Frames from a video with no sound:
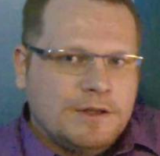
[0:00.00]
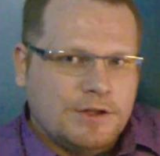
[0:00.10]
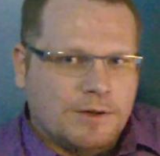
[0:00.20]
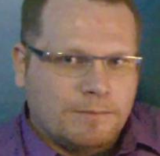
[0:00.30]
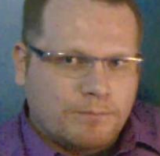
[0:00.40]

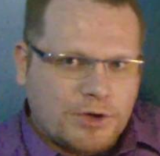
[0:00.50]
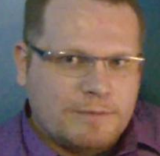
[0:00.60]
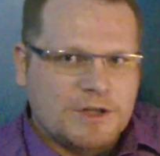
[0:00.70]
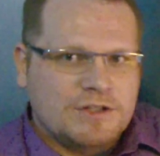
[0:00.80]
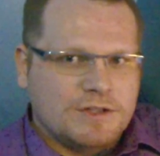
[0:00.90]
You're pretty
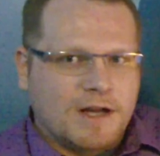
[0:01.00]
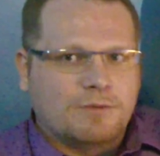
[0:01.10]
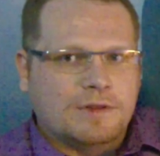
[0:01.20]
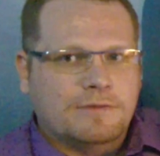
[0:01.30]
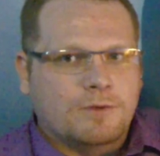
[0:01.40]
much stuck
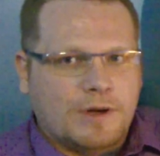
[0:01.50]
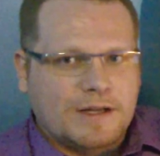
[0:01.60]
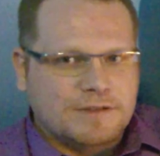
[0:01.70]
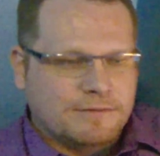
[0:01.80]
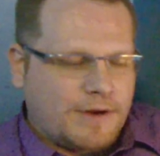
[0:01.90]
with the 4
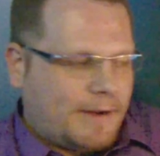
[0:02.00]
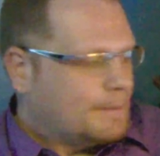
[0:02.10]
gigs of RAM.